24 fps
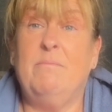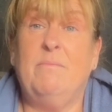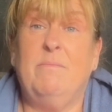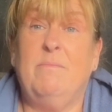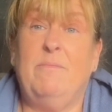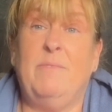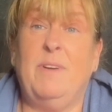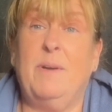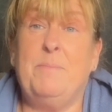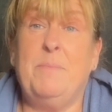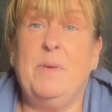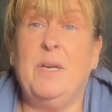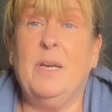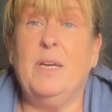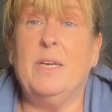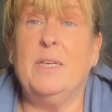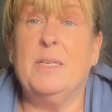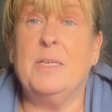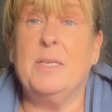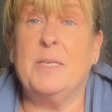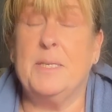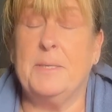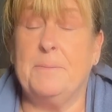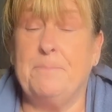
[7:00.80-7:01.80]

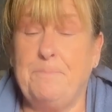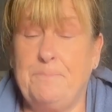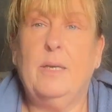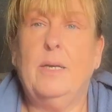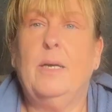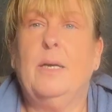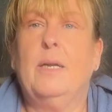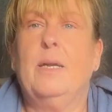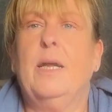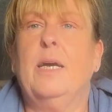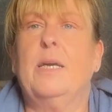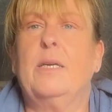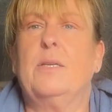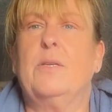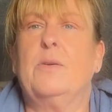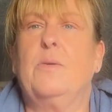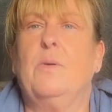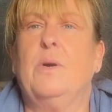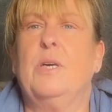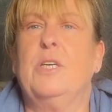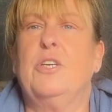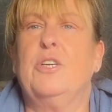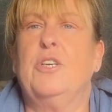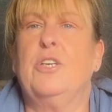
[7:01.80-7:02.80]
Fabulous. Next
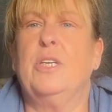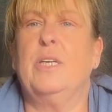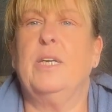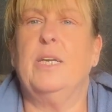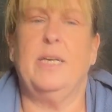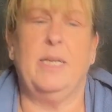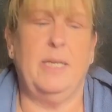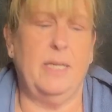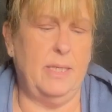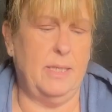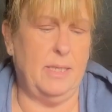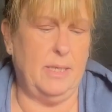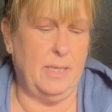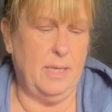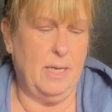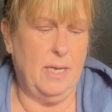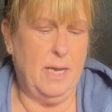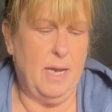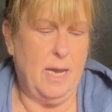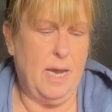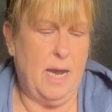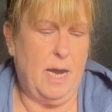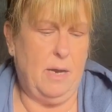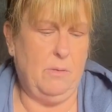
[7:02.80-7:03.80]
question is,
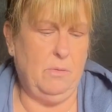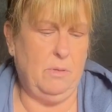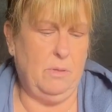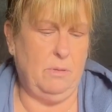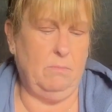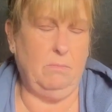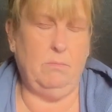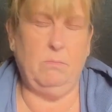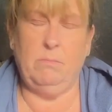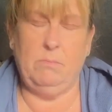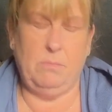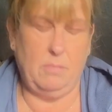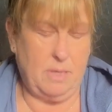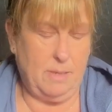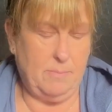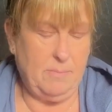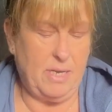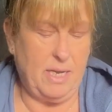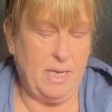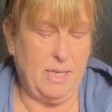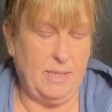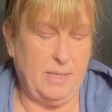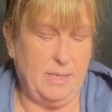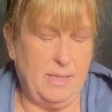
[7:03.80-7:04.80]
I'm
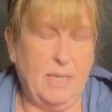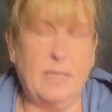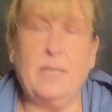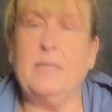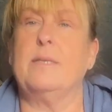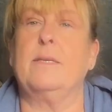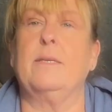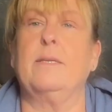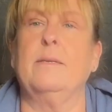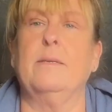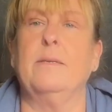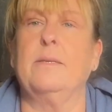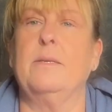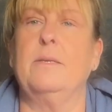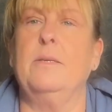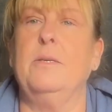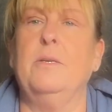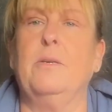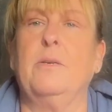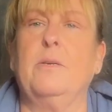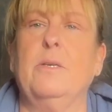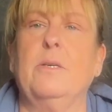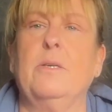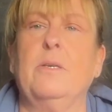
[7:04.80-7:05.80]
getting texts. It's
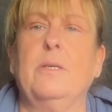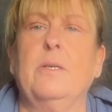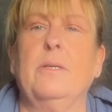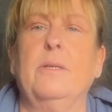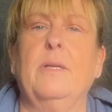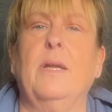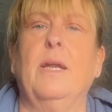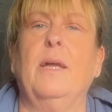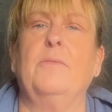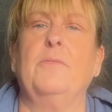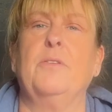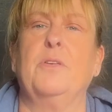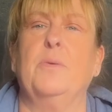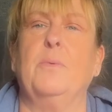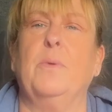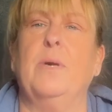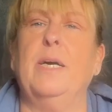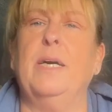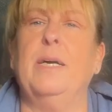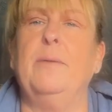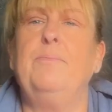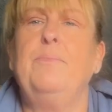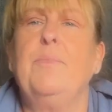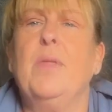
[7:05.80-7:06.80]
no good. They'll have to
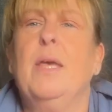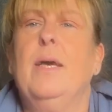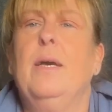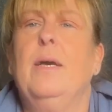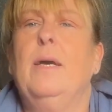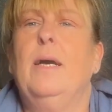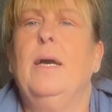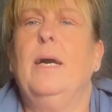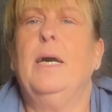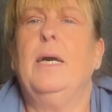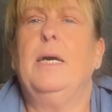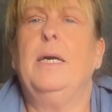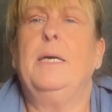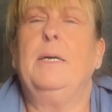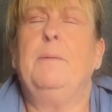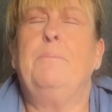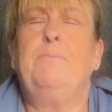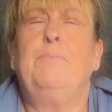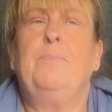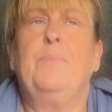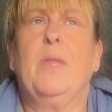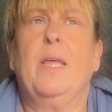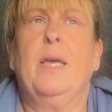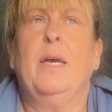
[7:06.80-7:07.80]

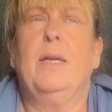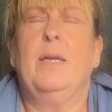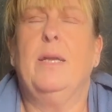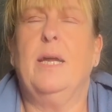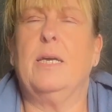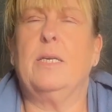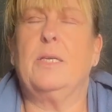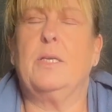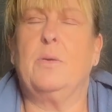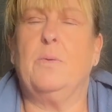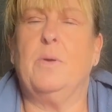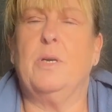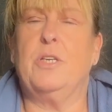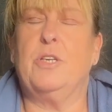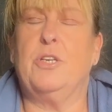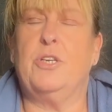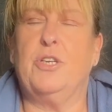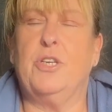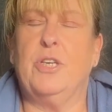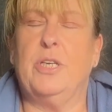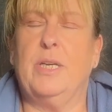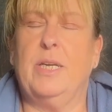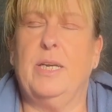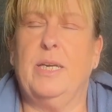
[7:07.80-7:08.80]
wait. Next
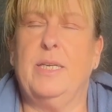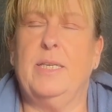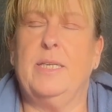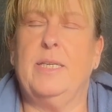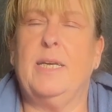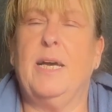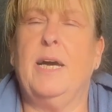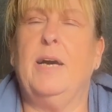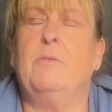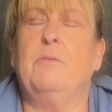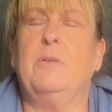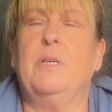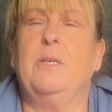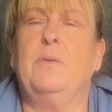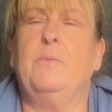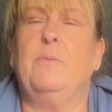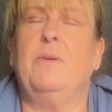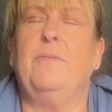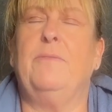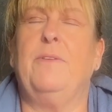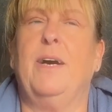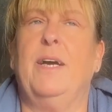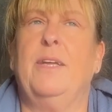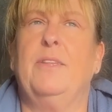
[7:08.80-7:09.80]
question is, how did
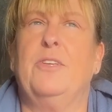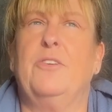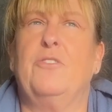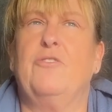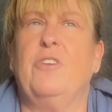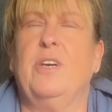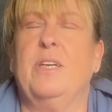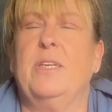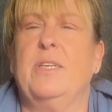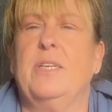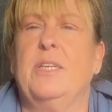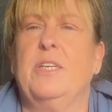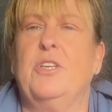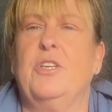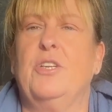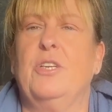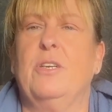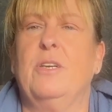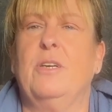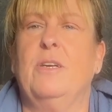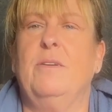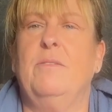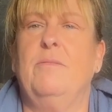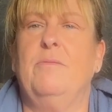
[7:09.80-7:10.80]
we find the
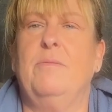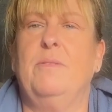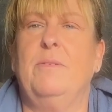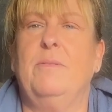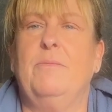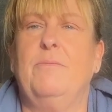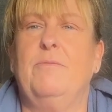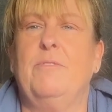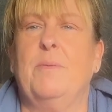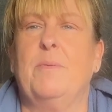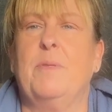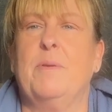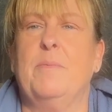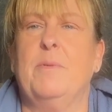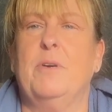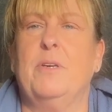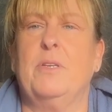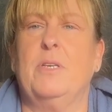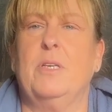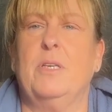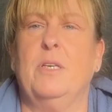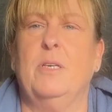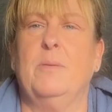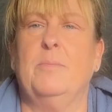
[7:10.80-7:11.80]
transition from the
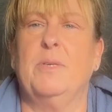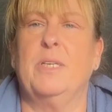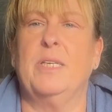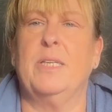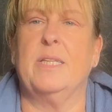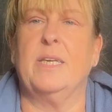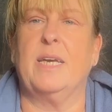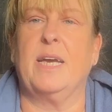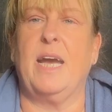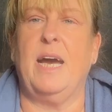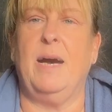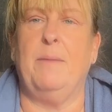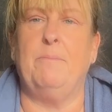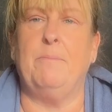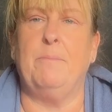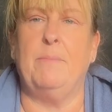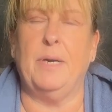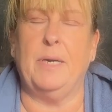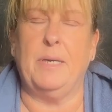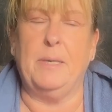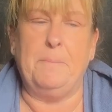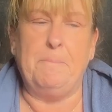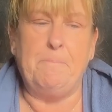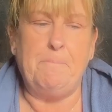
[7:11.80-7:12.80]
motorhome to the
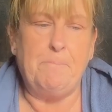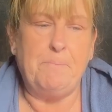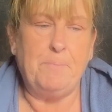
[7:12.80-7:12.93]
camper?